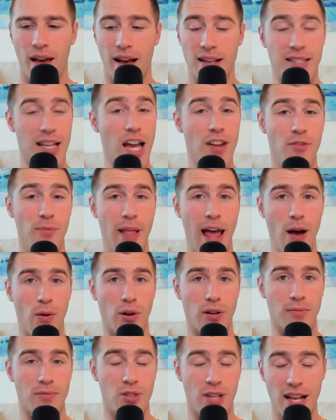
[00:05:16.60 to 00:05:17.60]
Aside from that
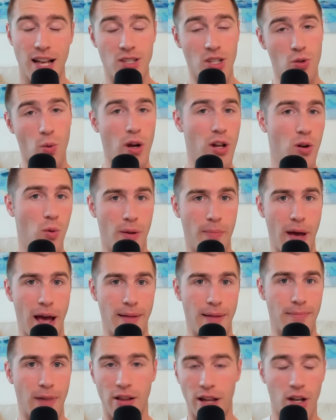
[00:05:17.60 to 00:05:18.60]
one, so that's the 20-1
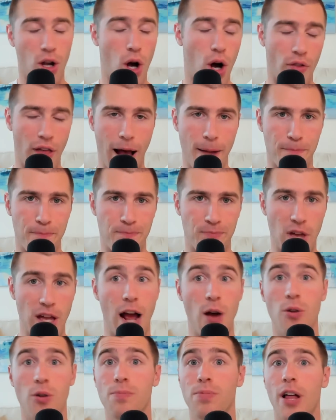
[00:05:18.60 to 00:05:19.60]
bet. I like all that. And
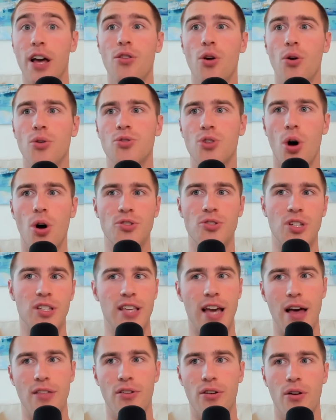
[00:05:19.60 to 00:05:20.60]
I would play those all
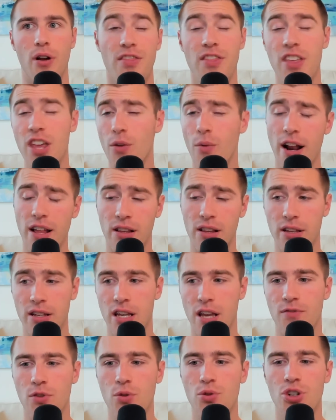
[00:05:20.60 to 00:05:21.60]
together.
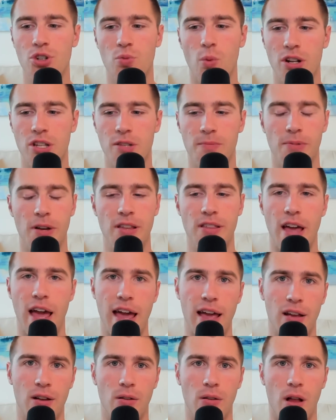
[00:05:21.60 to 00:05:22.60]
Theoretically, if you just wanted to play the
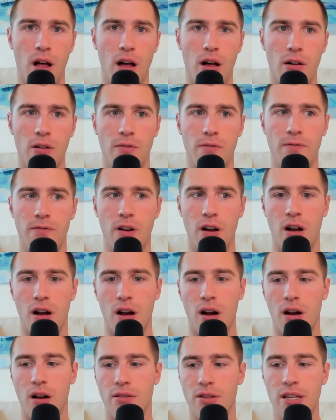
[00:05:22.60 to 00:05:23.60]
angle of
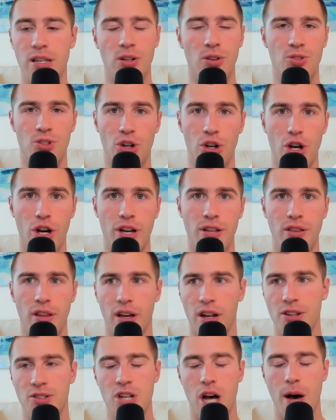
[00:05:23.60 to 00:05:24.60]
the Eagles are good, they're
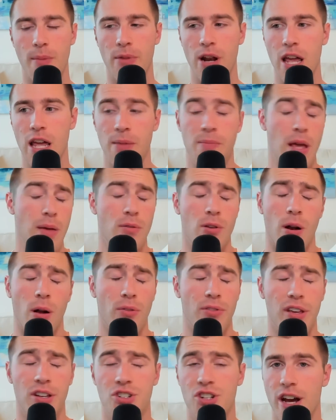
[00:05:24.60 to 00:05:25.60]
going to dominate, and maybe you
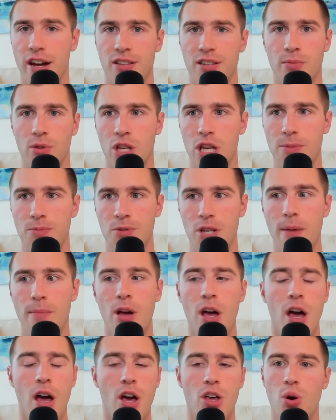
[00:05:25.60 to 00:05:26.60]
don't think Jacksonville keeps
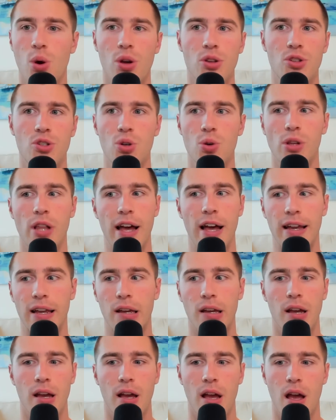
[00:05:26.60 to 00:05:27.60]
up, you could do
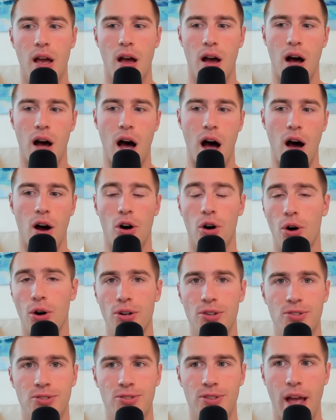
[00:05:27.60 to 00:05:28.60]
like
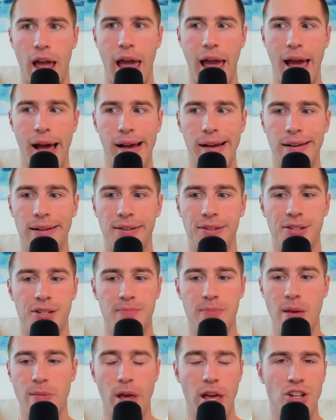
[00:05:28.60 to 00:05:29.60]
Hurts and
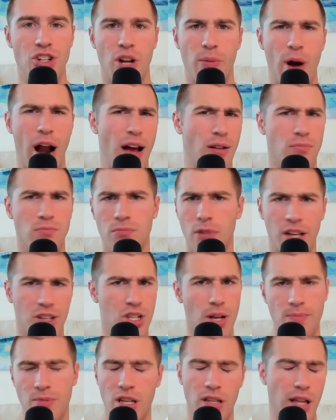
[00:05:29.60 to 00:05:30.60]
maybe A.J. Brown, like
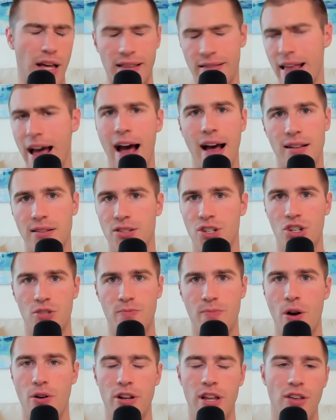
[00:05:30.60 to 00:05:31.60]
something like that, just
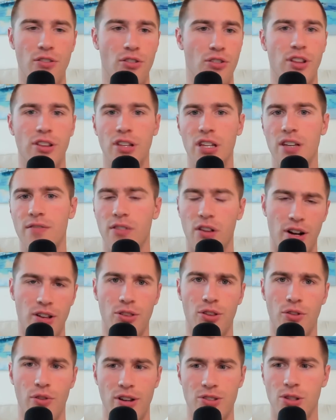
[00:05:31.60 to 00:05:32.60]
pair together and then leave
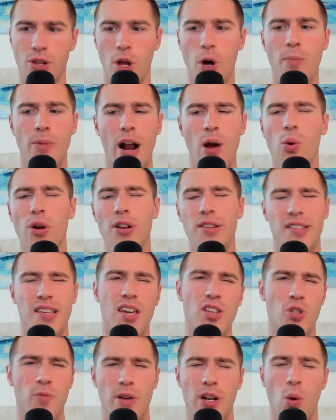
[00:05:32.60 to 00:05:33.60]
the rest alone. But I wouldn't
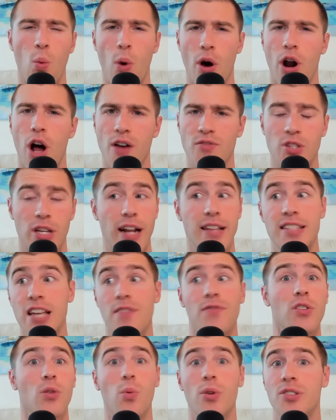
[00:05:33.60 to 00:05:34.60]
take too many one-offs. And I
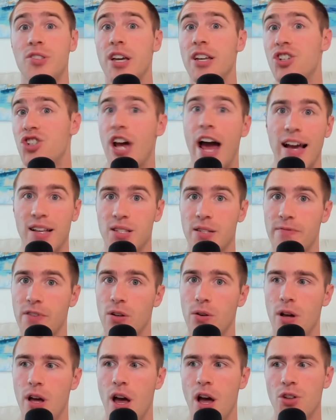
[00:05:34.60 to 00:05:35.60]
definitely wouldn't take
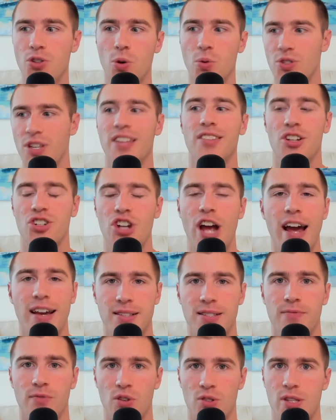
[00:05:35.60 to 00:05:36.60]
Jacksonville. Don't take the
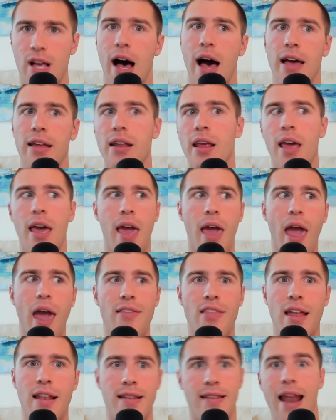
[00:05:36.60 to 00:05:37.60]
Jacksonville side
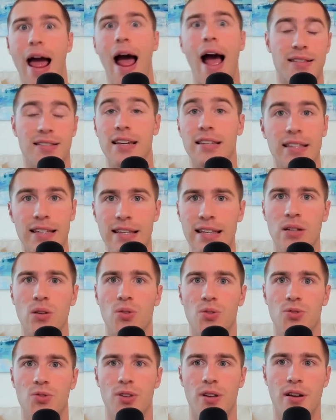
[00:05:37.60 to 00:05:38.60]
and then not take the
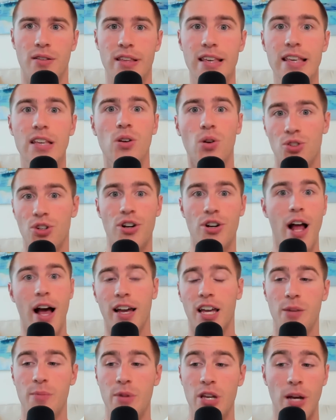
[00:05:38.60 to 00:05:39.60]
Eagles. The Eagles are
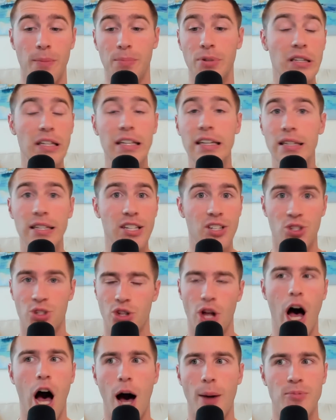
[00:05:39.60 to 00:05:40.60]
not going to be completely
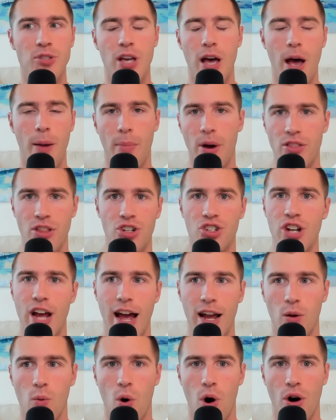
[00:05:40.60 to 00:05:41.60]
stomped by the
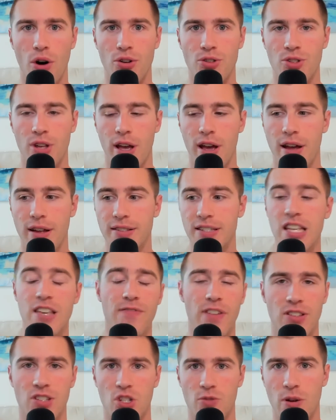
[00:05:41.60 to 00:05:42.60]
Jaguars
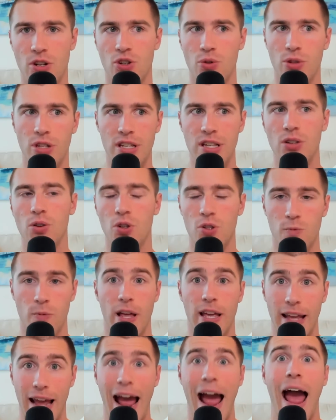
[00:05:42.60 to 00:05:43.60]
defense, especially with the Eagles
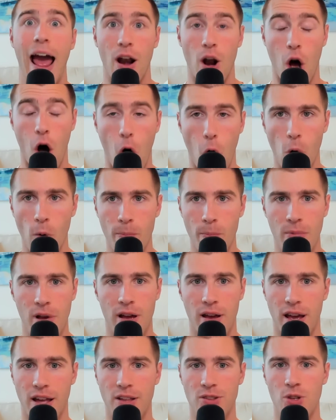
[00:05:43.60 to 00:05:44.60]
playing at home.
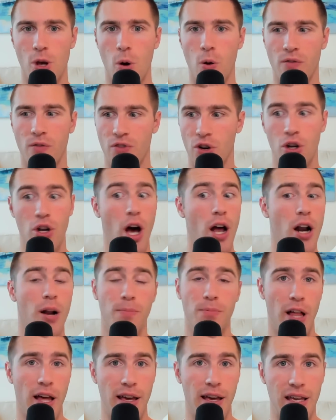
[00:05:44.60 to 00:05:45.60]
And so if you're going to
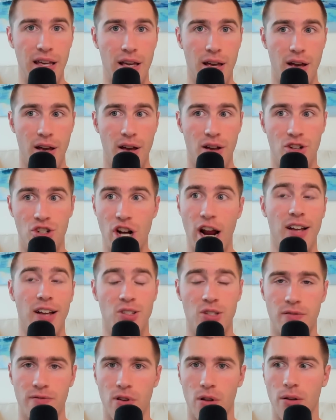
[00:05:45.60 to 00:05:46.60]
play
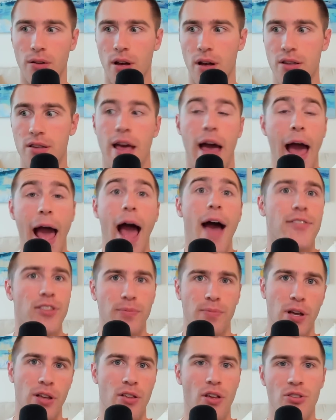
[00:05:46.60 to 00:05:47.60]
Jacksonville, you have to
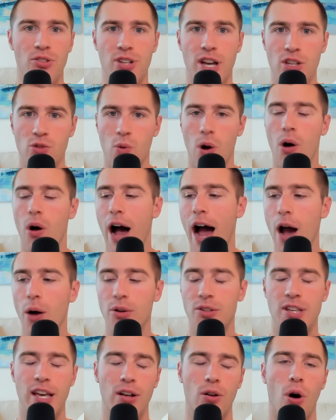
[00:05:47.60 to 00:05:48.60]
play the other side as well. I
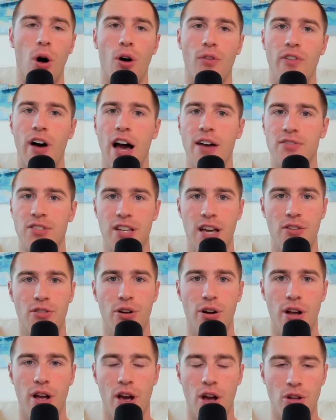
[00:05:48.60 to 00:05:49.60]
would take all five
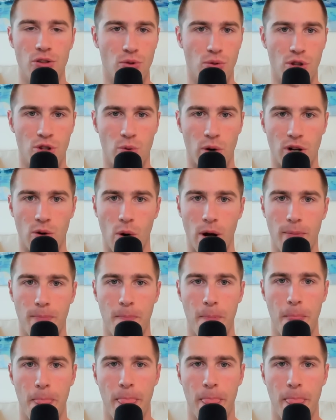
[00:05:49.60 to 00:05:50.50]
together, do the 20-1.